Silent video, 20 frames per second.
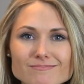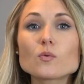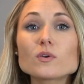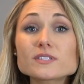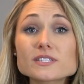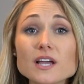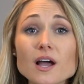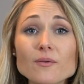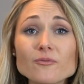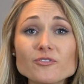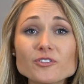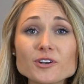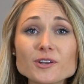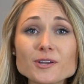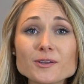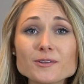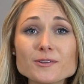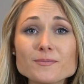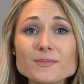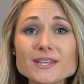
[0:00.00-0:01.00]
What's
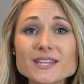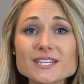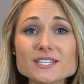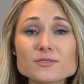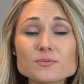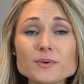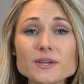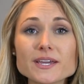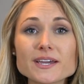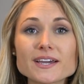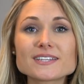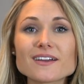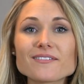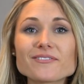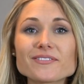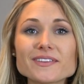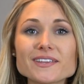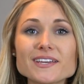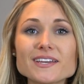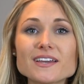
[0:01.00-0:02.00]
comforting to me this week,
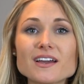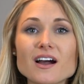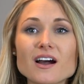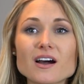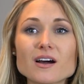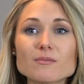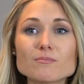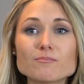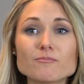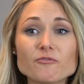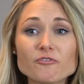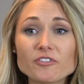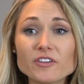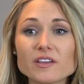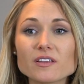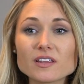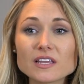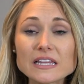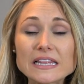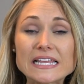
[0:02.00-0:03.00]
definitely
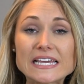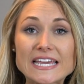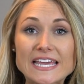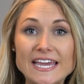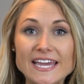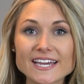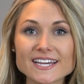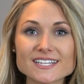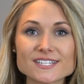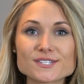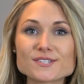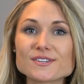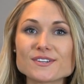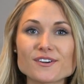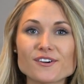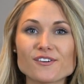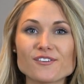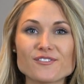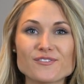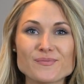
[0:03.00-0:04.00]
feeling the kicks
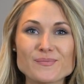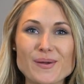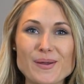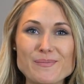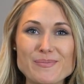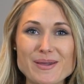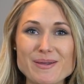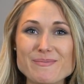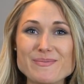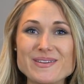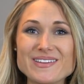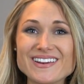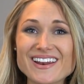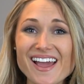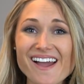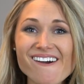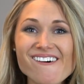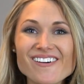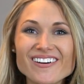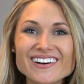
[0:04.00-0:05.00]
of my baby
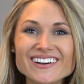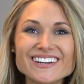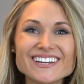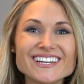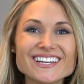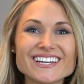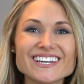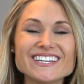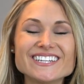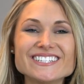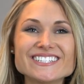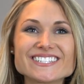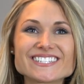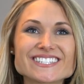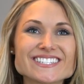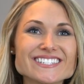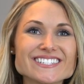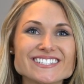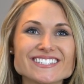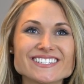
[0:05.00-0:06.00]
now
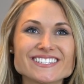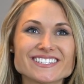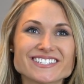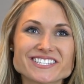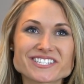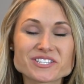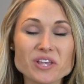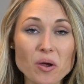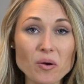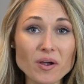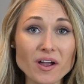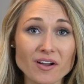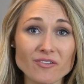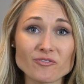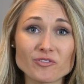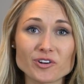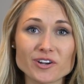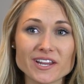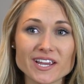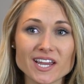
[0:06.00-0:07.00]
is so
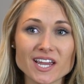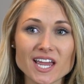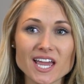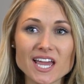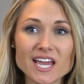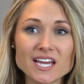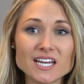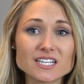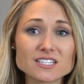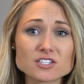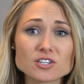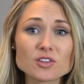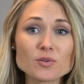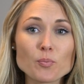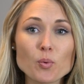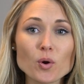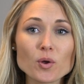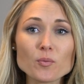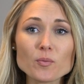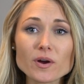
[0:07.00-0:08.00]
comforting, to the
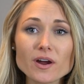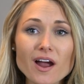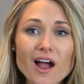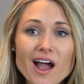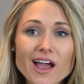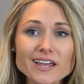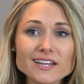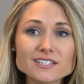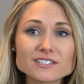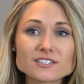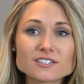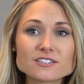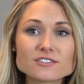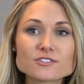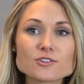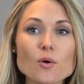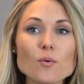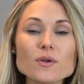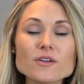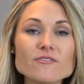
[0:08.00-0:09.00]
point where I
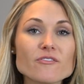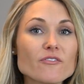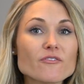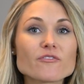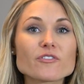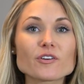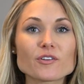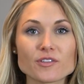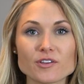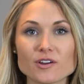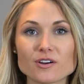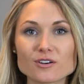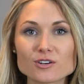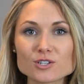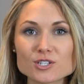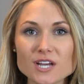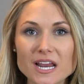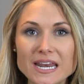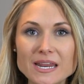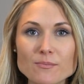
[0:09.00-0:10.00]
don't even feel the
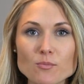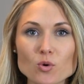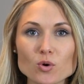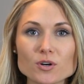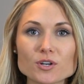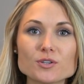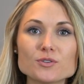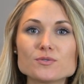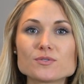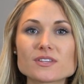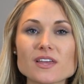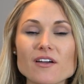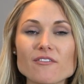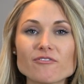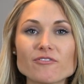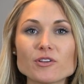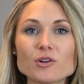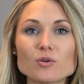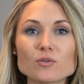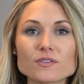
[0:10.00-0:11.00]
urge anymore to use
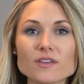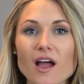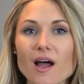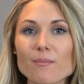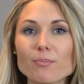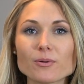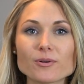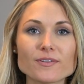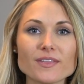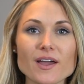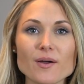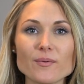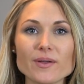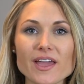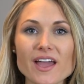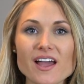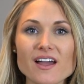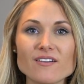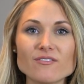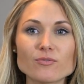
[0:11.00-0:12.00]
that fetal Doppler that we
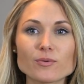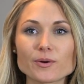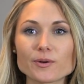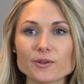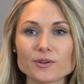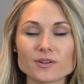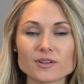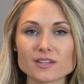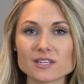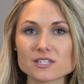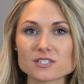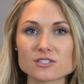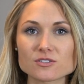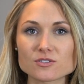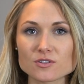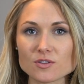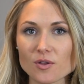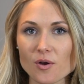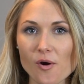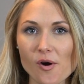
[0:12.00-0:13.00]
have where you can listen
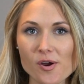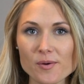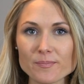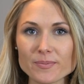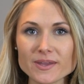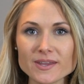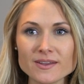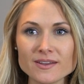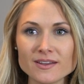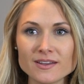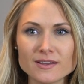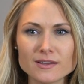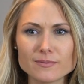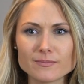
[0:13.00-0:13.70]
to the heartbeat.